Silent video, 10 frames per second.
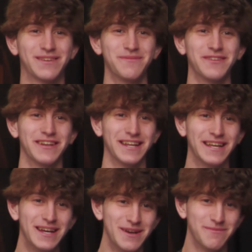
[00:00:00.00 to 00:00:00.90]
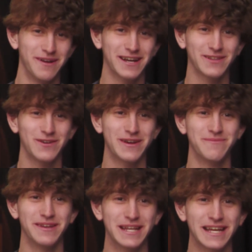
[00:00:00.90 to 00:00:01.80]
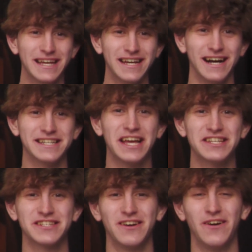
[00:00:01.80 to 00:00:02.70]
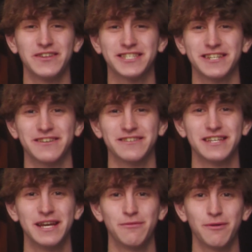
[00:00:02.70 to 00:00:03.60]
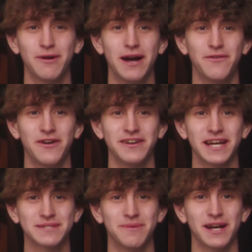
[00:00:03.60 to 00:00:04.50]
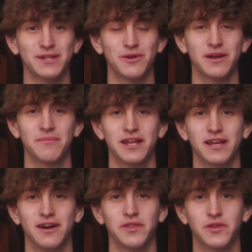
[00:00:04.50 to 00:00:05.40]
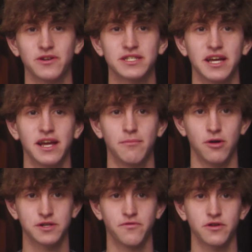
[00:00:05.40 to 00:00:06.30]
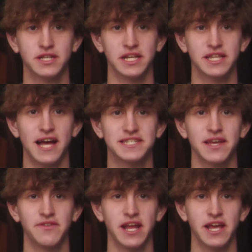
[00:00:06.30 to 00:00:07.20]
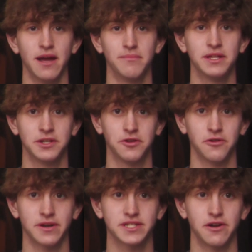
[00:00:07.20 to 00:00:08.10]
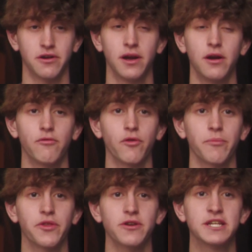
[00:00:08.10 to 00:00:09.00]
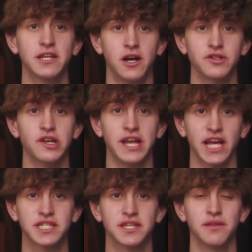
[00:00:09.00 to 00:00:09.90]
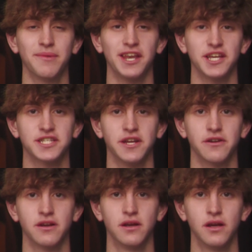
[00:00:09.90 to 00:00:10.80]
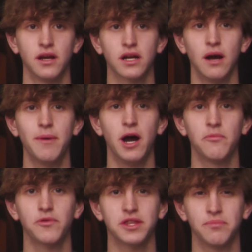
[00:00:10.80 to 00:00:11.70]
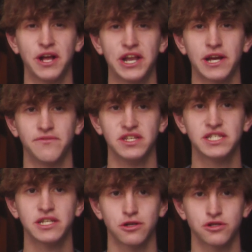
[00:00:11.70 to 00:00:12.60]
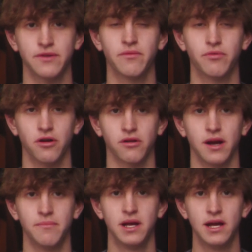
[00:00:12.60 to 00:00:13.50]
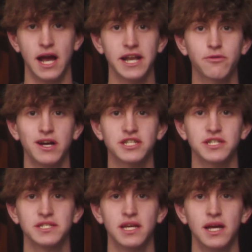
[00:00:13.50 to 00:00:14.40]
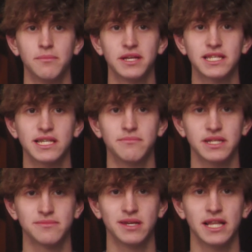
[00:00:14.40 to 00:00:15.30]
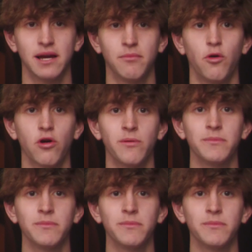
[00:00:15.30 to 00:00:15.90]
community. Baccalaureate meeting. Attention all seniors. We will have our next baccalaureate meeting on Thursday, March 14th at 7 a.m. in the Tutoring Center, room 1300 next to the Media Center. Come help with the planning of this senior-driven program. Any questions, please see Ms. Milam or